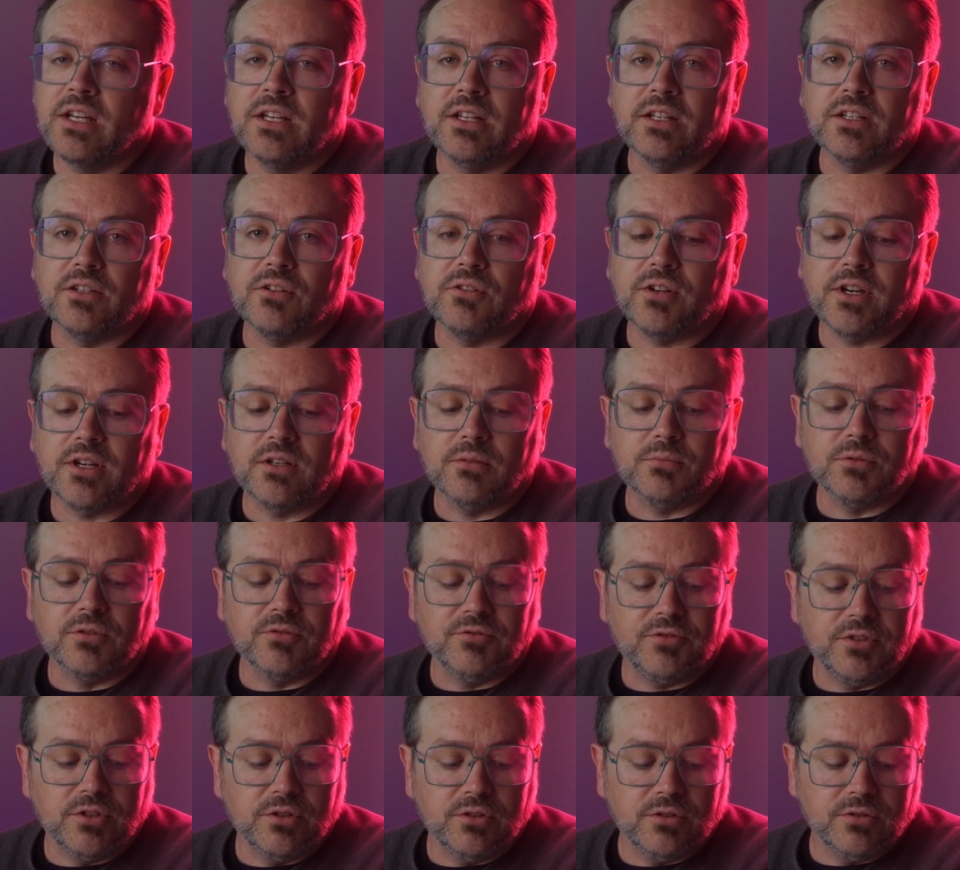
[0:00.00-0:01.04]
Incredible
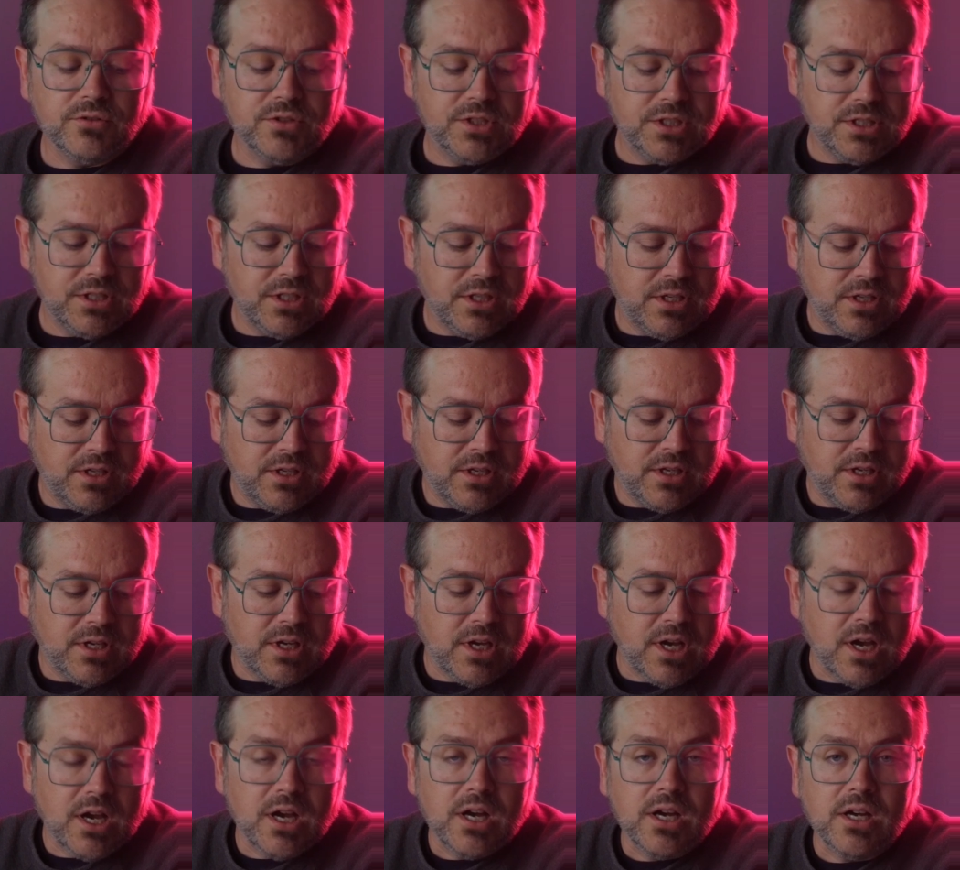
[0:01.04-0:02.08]
views,
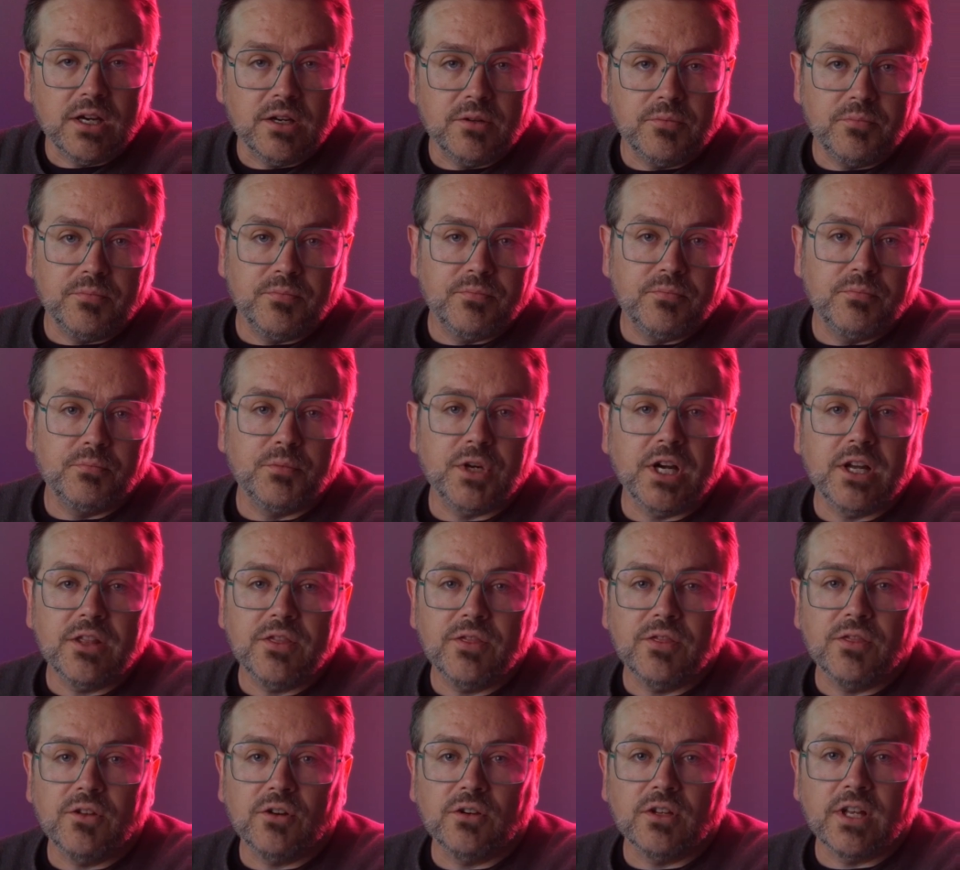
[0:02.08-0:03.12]

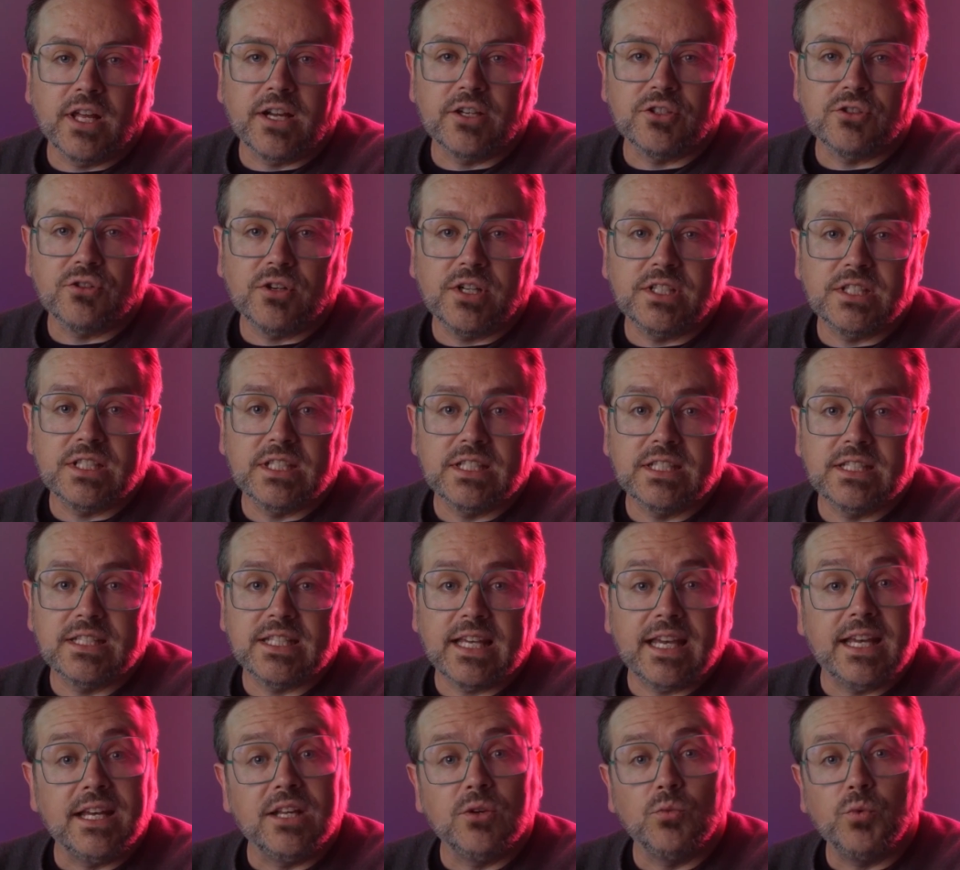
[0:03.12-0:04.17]
but there are a lot of choices,
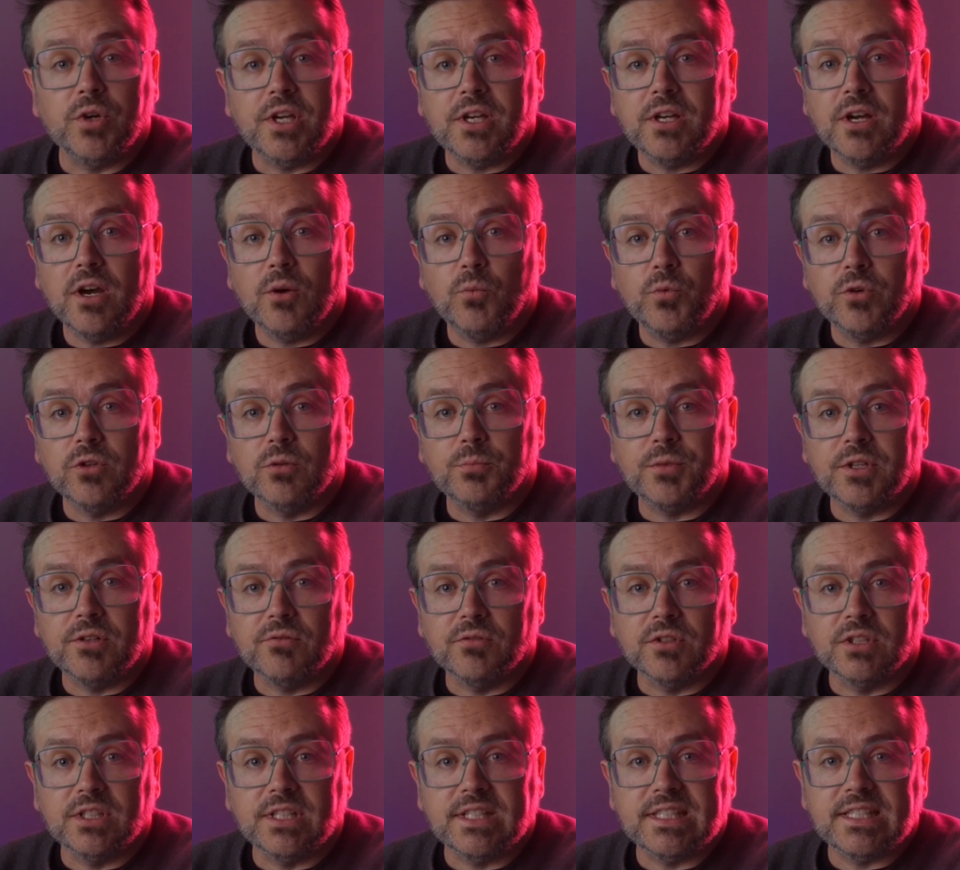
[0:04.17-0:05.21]
and we will be
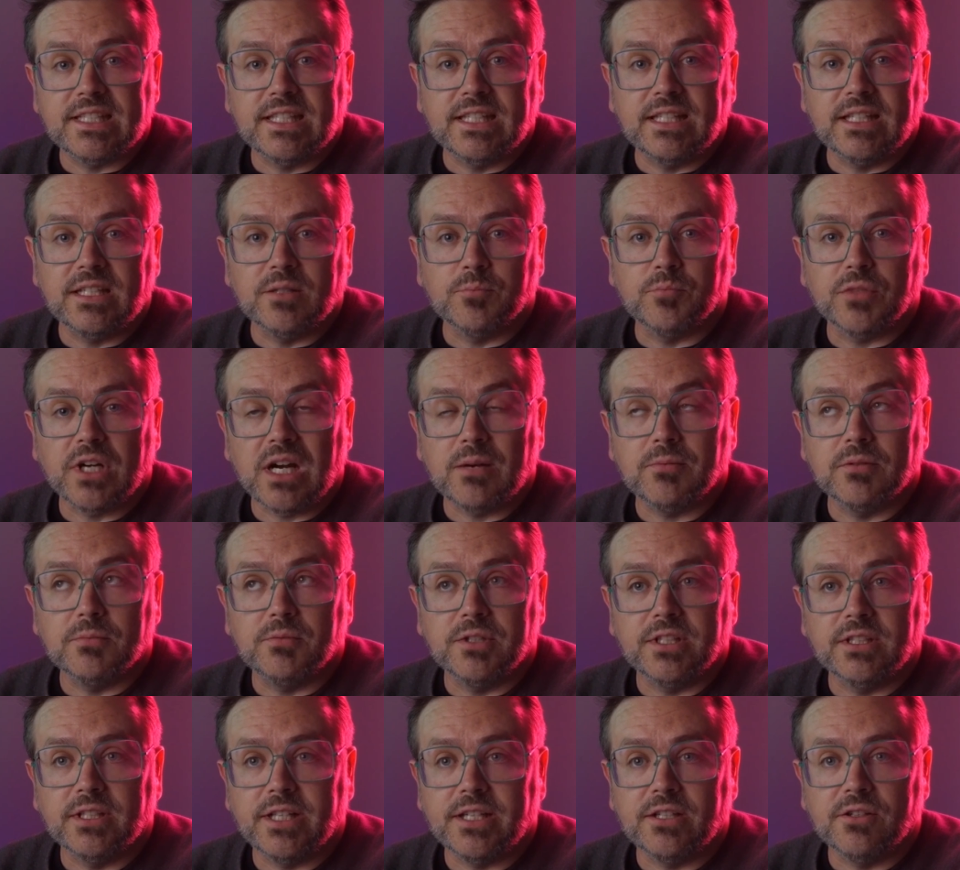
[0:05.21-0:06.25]
releasing
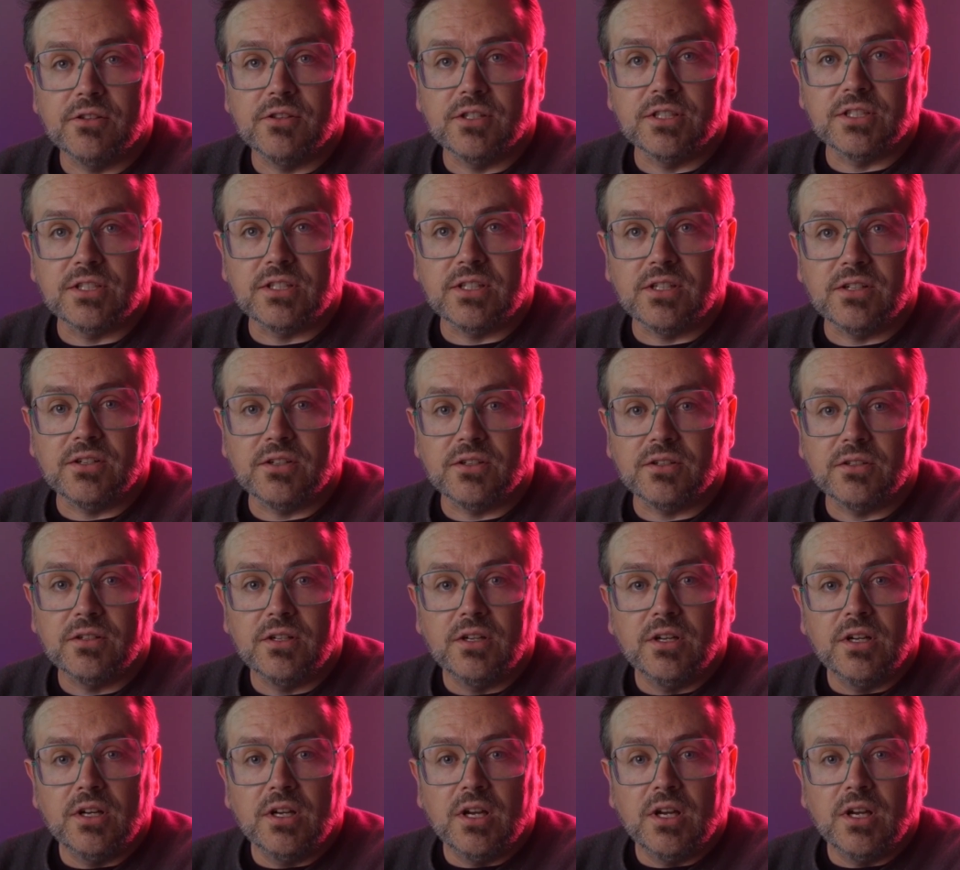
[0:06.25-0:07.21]
probably later this year